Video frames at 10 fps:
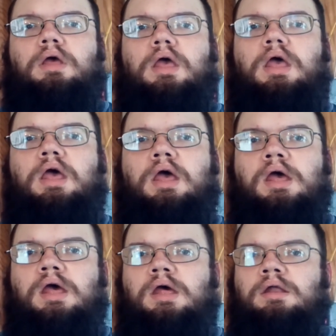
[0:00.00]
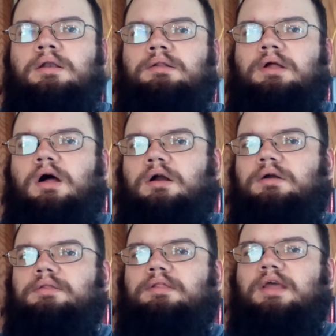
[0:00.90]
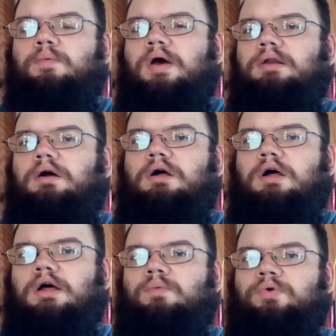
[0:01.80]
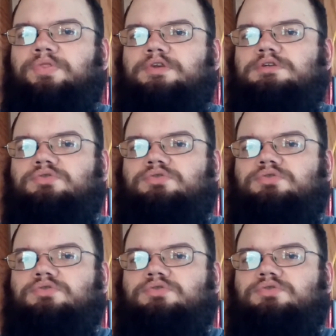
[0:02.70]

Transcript: And the longer that they went on with this